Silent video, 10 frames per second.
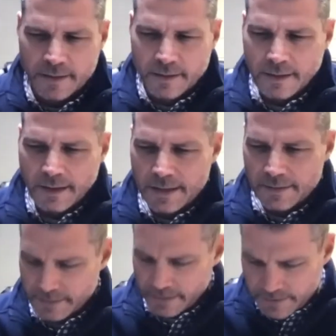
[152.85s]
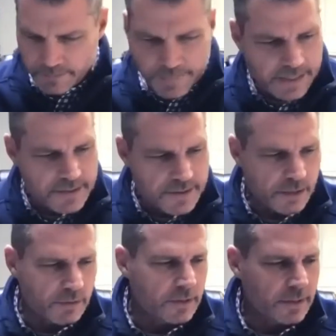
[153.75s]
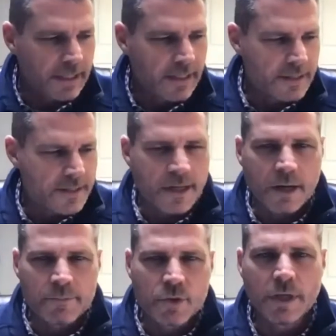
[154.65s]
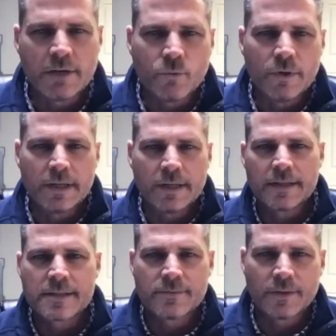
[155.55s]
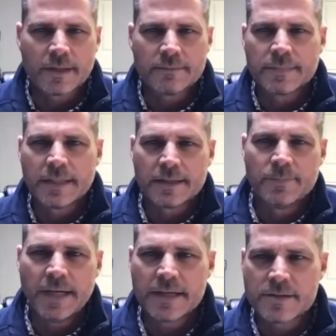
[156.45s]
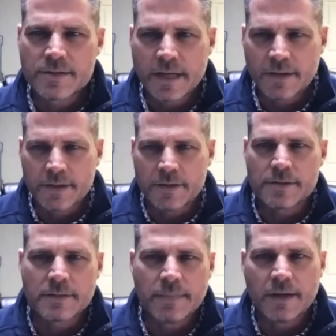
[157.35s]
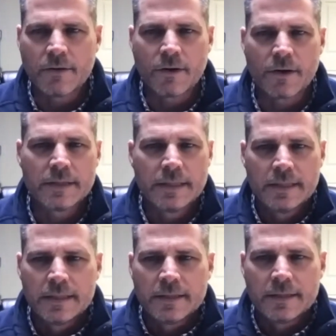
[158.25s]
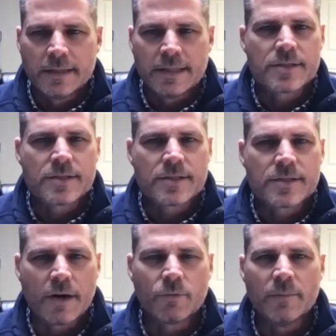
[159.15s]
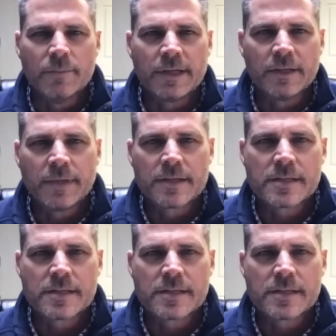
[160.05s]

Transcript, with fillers: All right. The, the passage I want to look at is Psalm twelve one, and it's really uh, the passage God used in my heart uh, in starting Real Momentum.